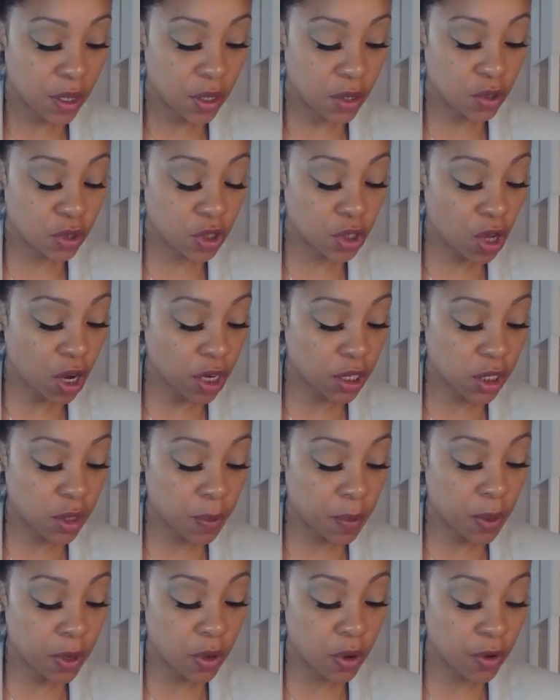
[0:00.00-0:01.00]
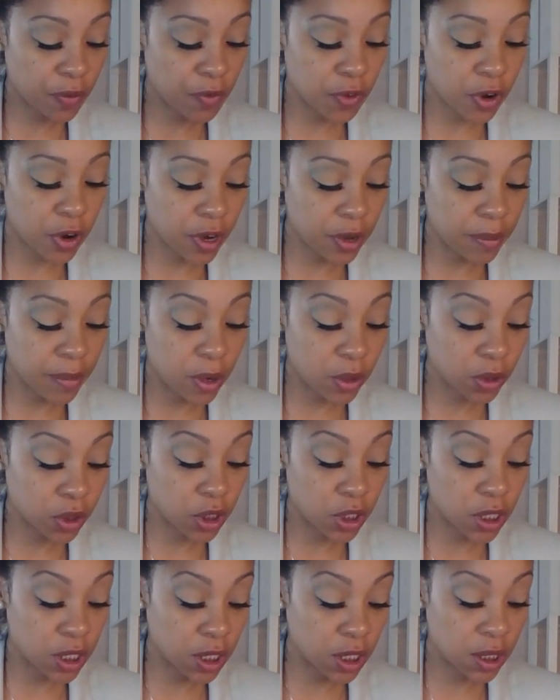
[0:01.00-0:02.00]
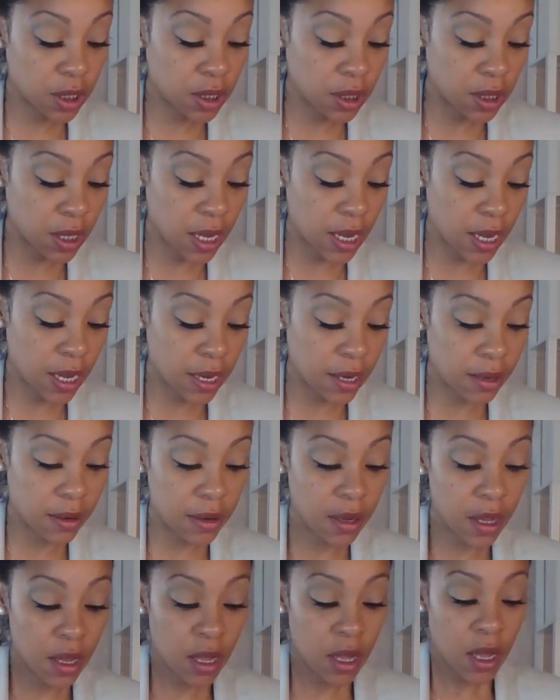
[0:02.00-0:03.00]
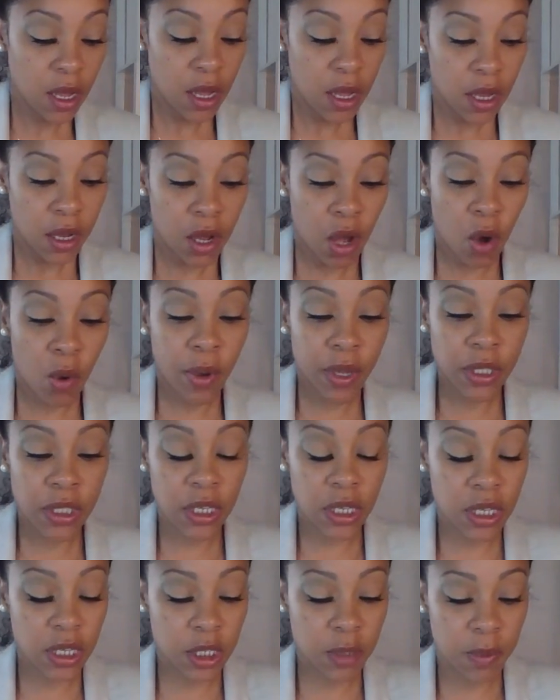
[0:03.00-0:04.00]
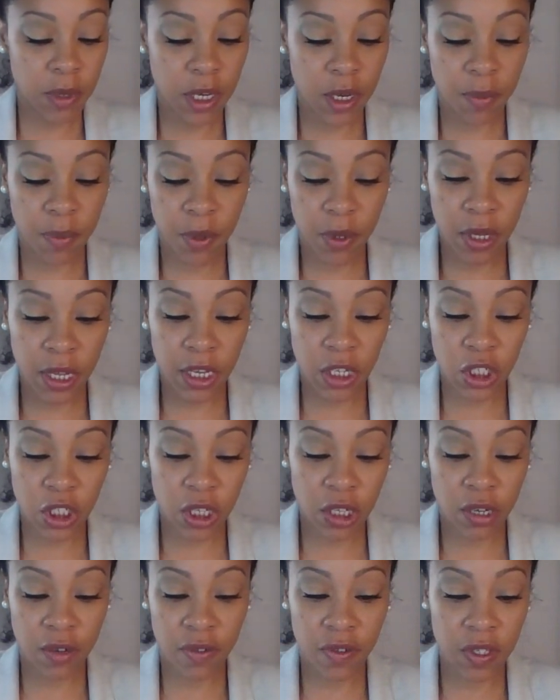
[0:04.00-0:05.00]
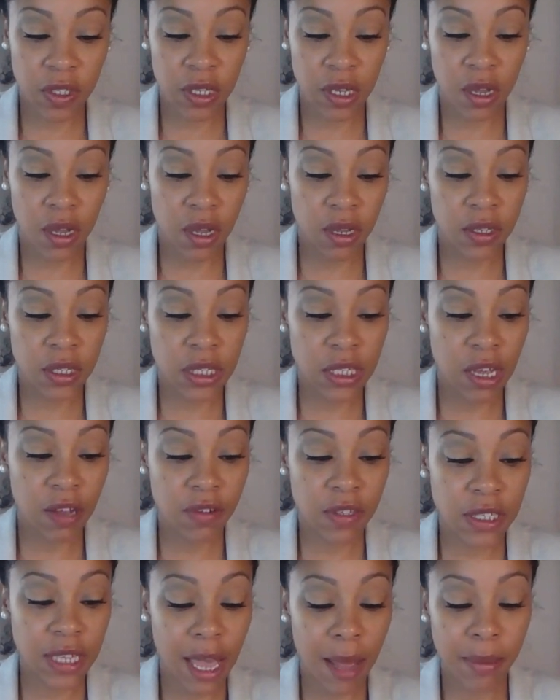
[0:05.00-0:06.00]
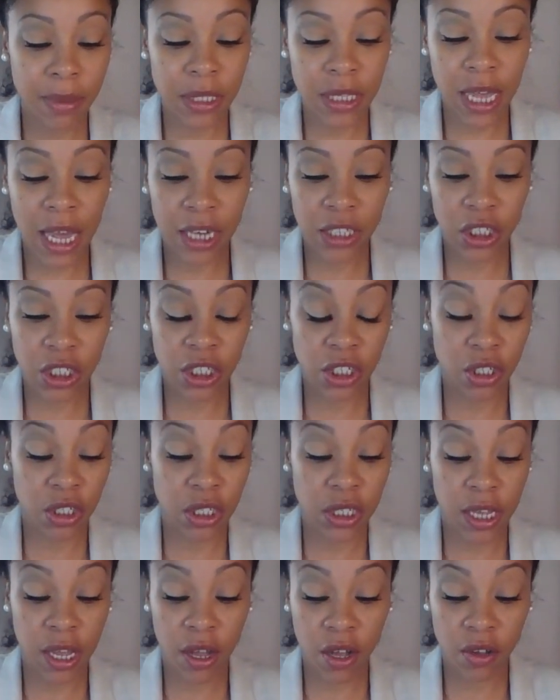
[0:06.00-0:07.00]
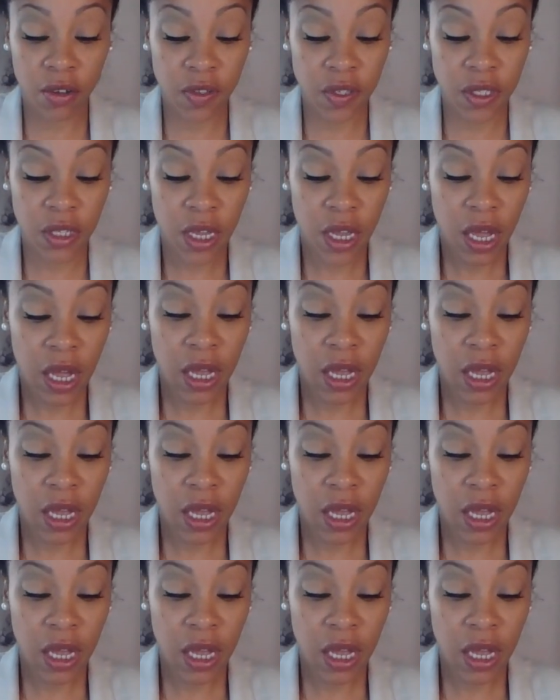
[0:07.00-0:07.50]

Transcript: You start to put off your emotions and go into this manipulation of self-sabotaging yourselves,